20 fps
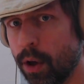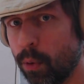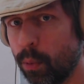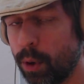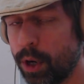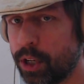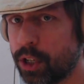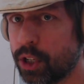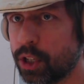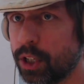
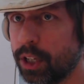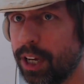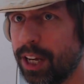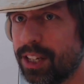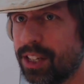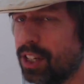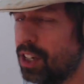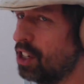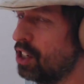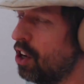which
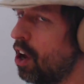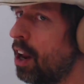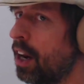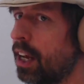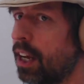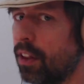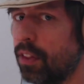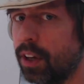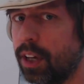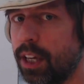is the
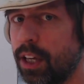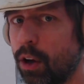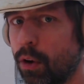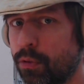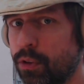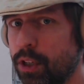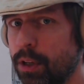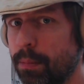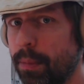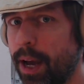tonic in the key of
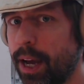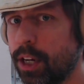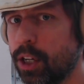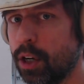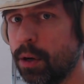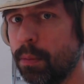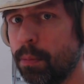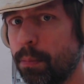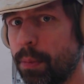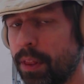G
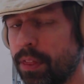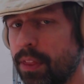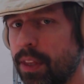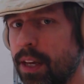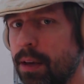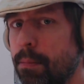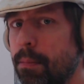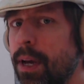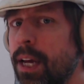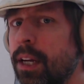major, but
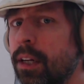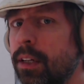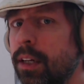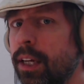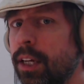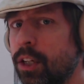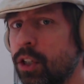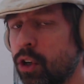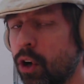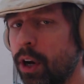
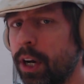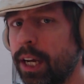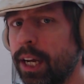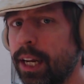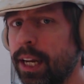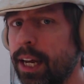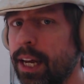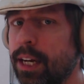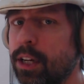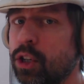immediately turning
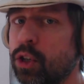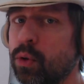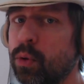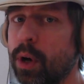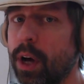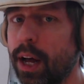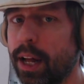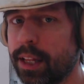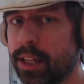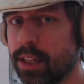it into
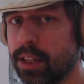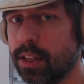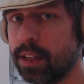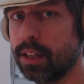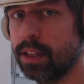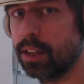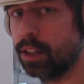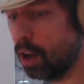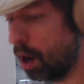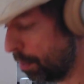
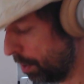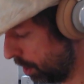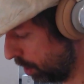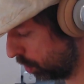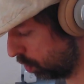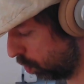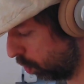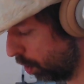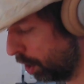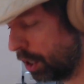a
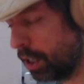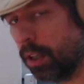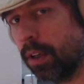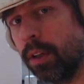dominant chord